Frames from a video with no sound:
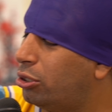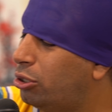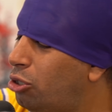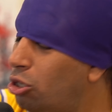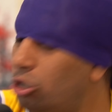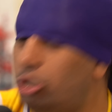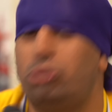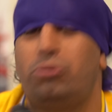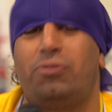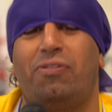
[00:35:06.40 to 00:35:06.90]

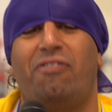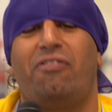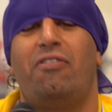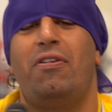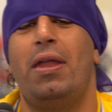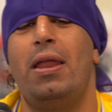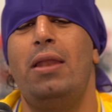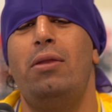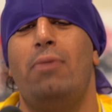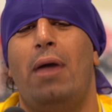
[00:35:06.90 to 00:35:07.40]
useless for
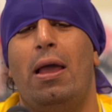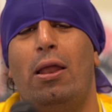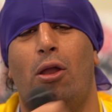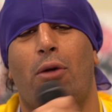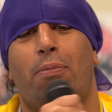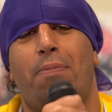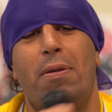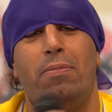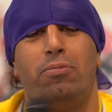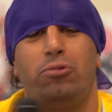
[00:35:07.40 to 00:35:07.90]
free anyway.
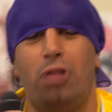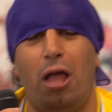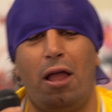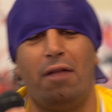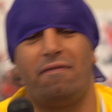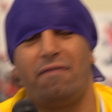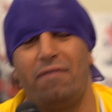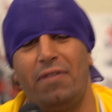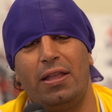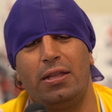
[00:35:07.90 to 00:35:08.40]
Like, people
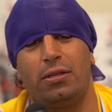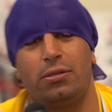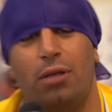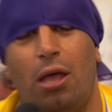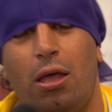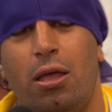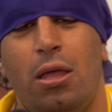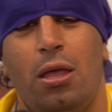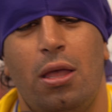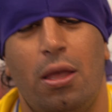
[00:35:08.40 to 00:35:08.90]
don't think.
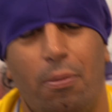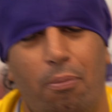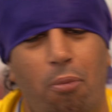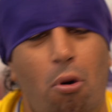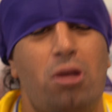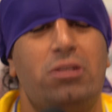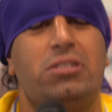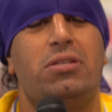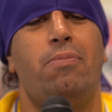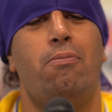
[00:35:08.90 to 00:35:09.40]
So
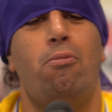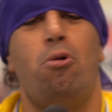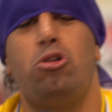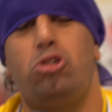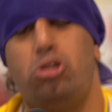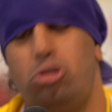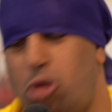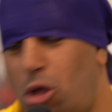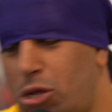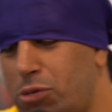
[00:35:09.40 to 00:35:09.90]
buy some
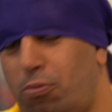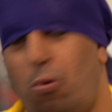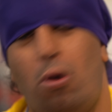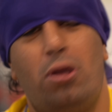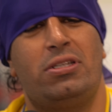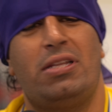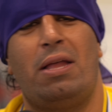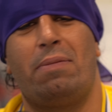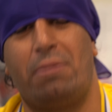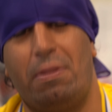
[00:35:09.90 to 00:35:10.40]
merchandise,
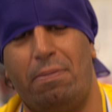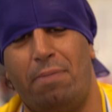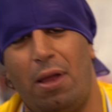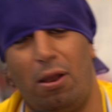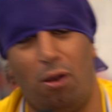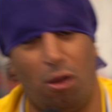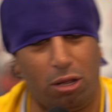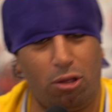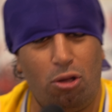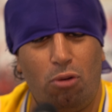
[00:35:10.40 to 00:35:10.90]
buy something,
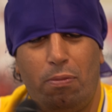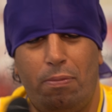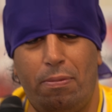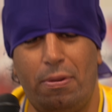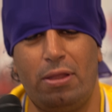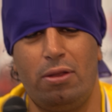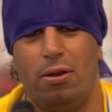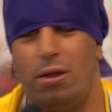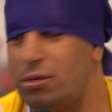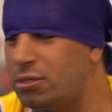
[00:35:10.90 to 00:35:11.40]
bro. Like, help
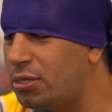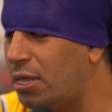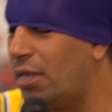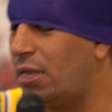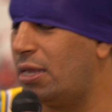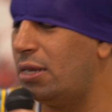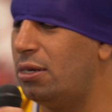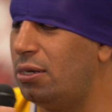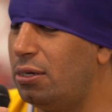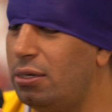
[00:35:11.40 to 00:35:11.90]
brother else, they
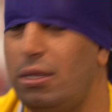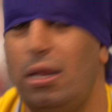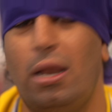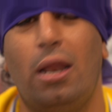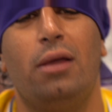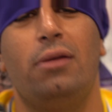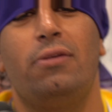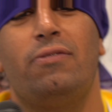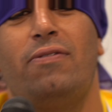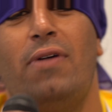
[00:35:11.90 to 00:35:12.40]
can,
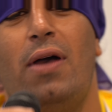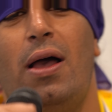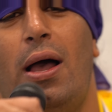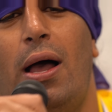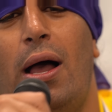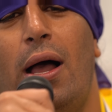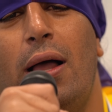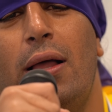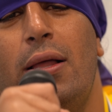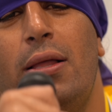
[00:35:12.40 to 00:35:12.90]

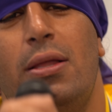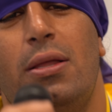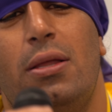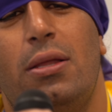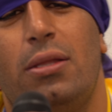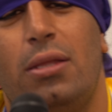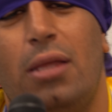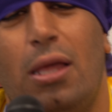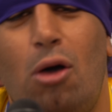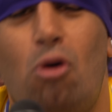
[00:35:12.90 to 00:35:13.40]

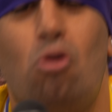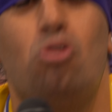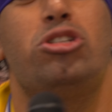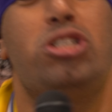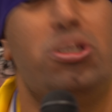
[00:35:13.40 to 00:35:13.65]
or